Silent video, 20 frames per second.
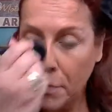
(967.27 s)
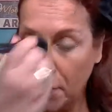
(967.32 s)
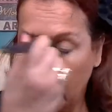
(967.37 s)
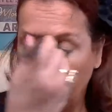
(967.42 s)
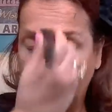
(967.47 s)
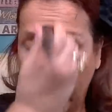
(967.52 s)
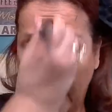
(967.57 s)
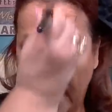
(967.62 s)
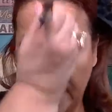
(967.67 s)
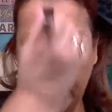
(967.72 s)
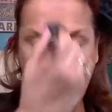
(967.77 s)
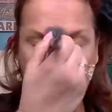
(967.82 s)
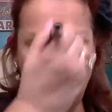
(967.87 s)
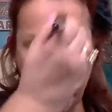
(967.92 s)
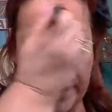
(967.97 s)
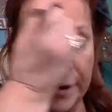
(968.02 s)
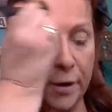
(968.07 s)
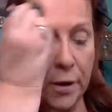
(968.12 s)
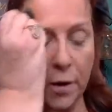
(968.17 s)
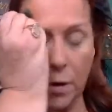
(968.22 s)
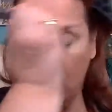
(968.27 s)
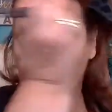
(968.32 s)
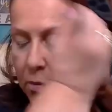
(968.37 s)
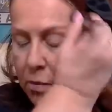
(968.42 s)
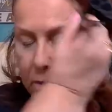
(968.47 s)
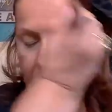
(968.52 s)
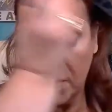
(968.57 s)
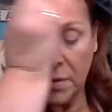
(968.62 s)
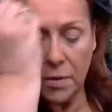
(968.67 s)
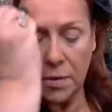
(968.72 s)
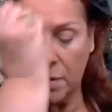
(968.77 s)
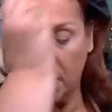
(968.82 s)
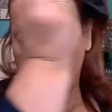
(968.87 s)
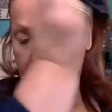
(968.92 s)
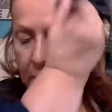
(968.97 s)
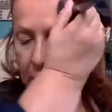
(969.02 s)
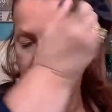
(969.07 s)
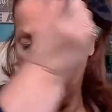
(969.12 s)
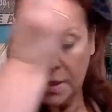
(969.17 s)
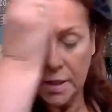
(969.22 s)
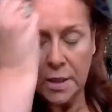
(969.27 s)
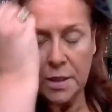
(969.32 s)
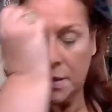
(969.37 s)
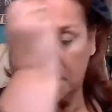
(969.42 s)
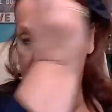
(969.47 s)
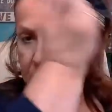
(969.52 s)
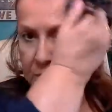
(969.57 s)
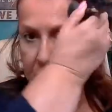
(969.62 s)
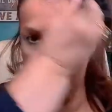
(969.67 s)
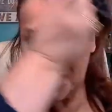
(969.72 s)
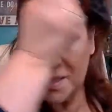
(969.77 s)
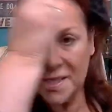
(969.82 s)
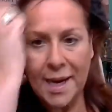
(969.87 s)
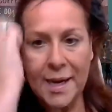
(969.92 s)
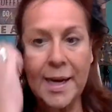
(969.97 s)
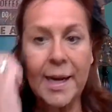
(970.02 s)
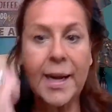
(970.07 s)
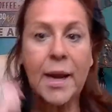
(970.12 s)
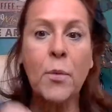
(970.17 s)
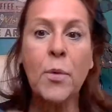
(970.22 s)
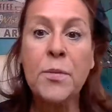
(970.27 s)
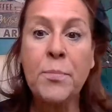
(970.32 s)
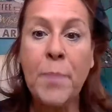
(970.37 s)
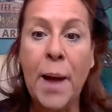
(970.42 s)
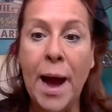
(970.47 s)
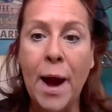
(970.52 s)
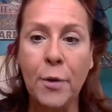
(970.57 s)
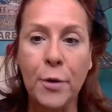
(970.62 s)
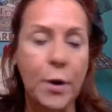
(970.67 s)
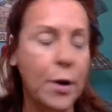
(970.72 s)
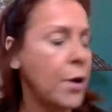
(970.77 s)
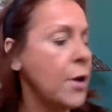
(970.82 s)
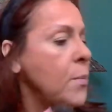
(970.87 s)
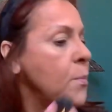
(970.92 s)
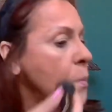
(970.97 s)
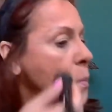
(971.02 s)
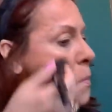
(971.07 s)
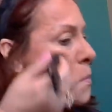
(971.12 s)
Okay, there we go. So setting it with powder.